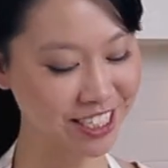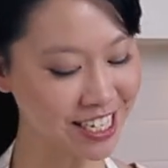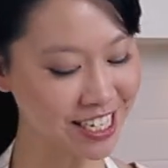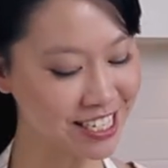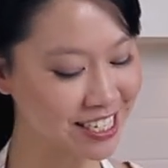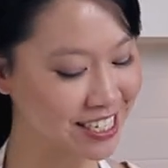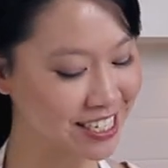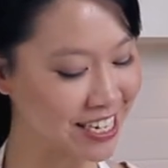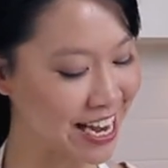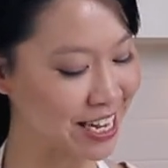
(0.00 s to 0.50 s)

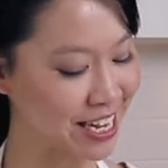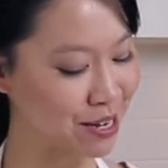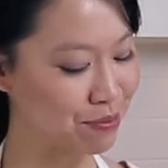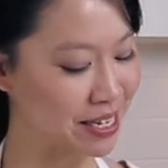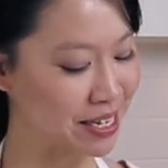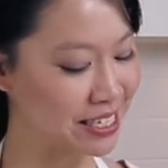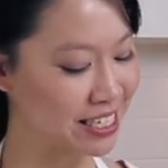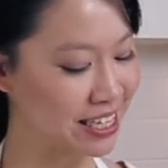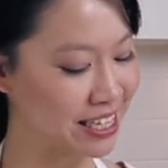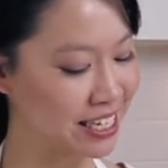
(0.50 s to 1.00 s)
just taken
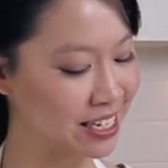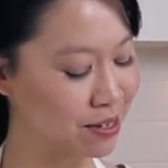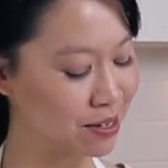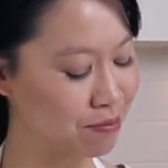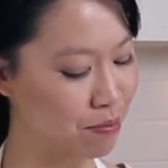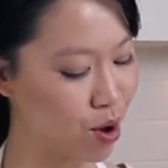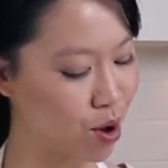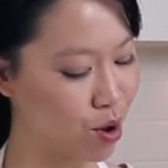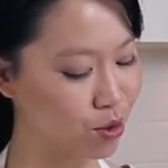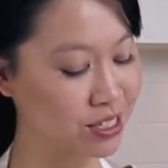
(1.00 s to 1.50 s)
my
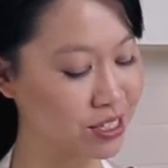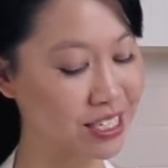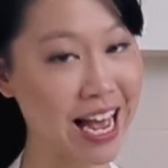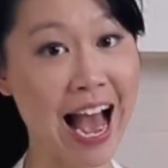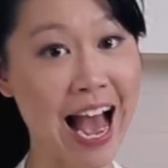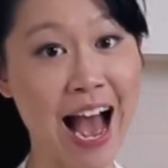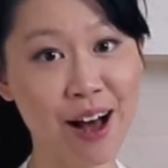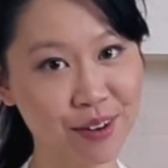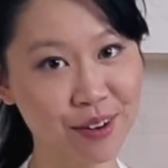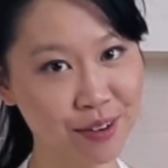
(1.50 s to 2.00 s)
silicone molds
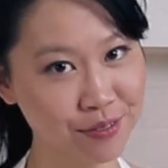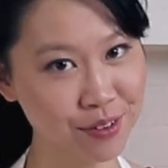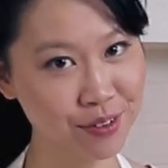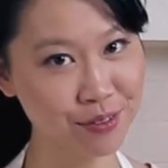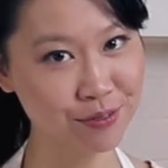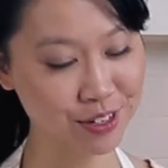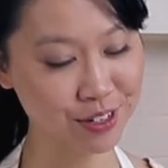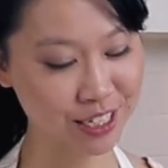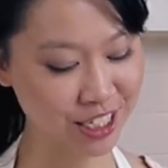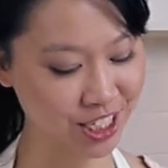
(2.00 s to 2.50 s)
out of
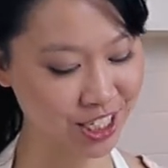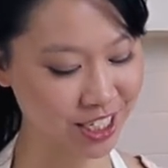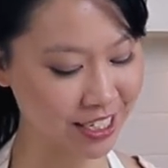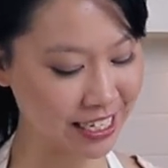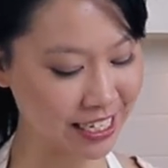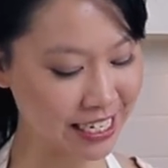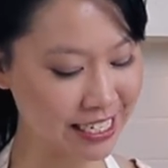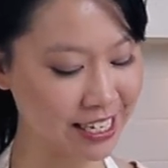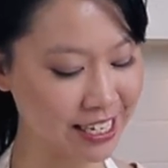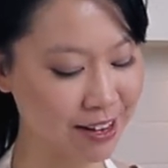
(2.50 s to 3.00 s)
the
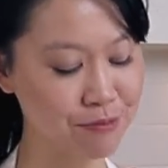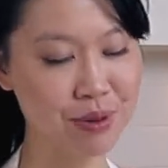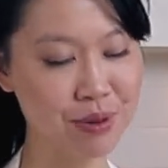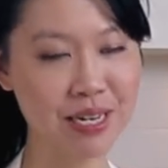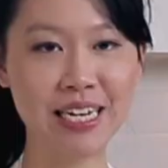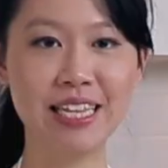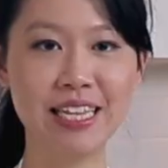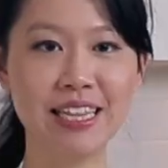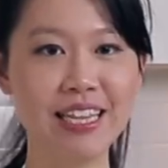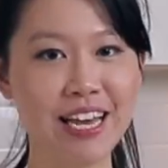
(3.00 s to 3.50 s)
fridge. These have
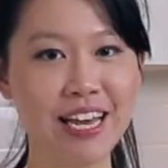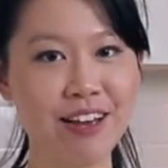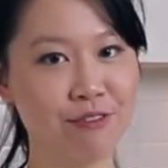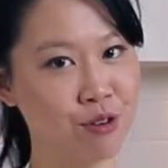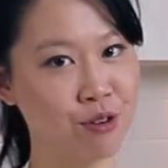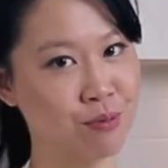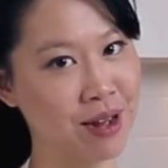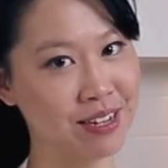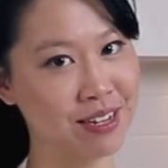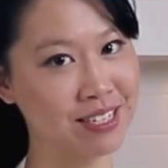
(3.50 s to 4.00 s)
been in there
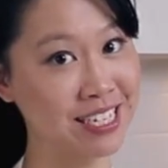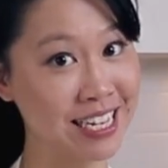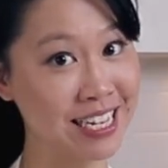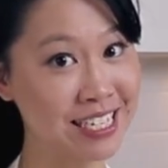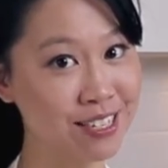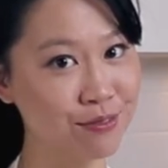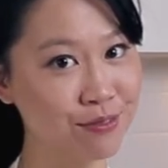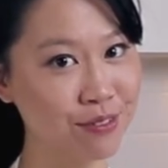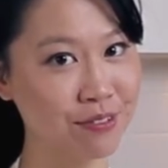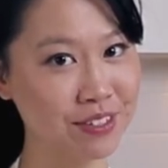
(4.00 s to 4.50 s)
for about
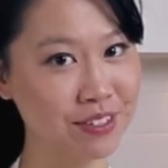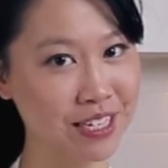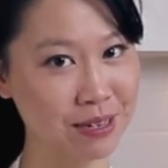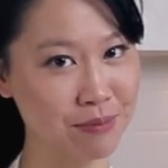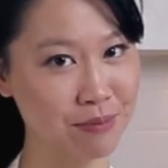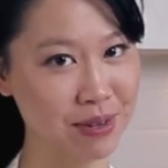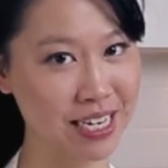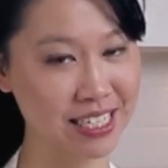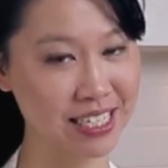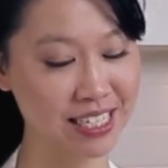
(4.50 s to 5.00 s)
10 to
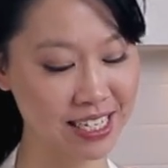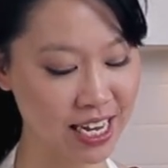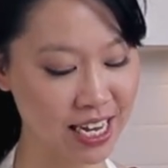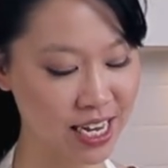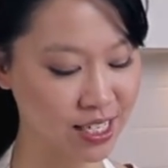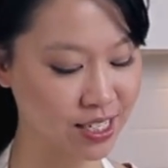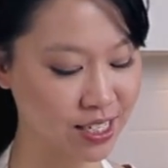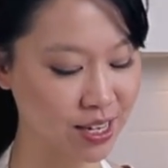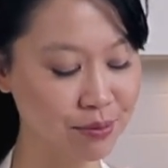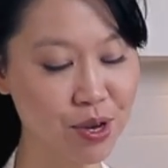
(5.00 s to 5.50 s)
15 minutes.
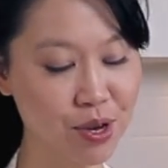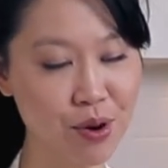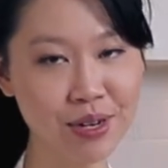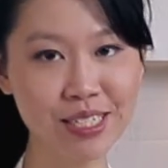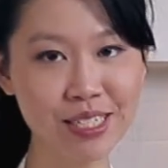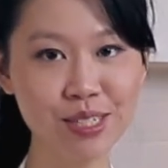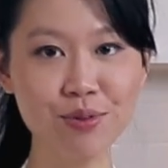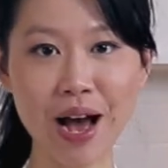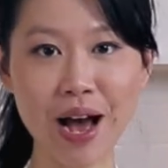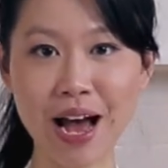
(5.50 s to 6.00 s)
So I'm
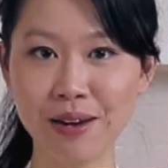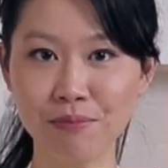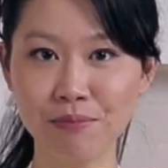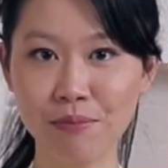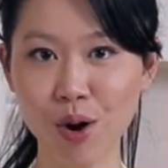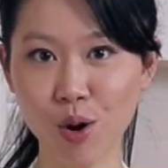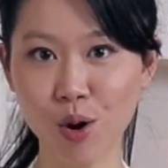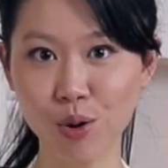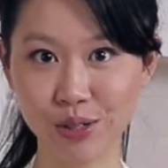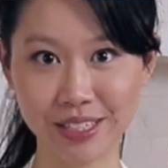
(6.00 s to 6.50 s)
going to
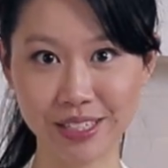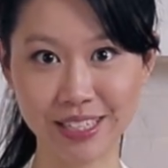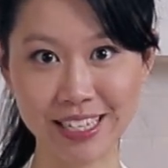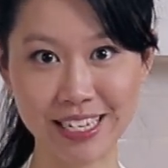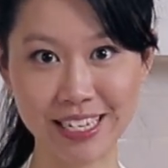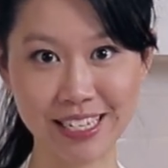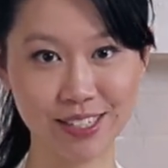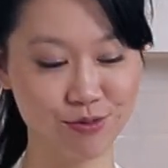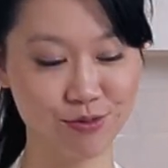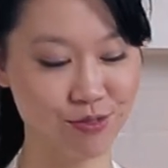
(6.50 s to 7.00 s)
unmold
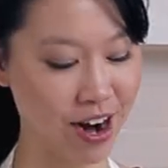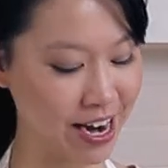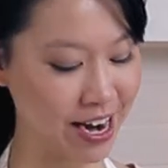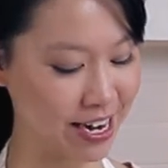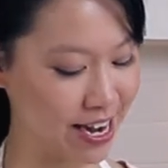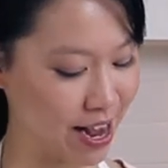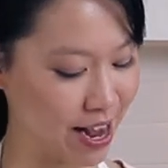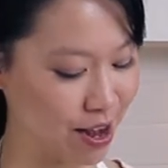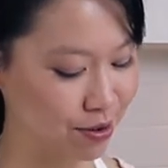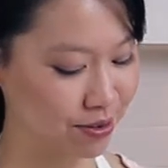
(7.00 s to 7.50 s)
these
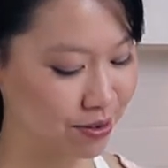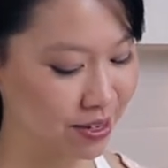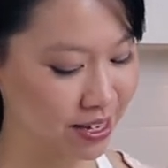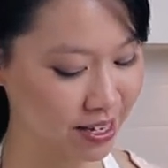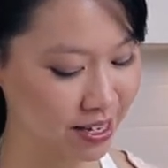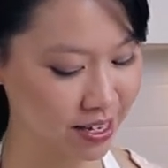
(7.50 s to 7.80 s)
right now.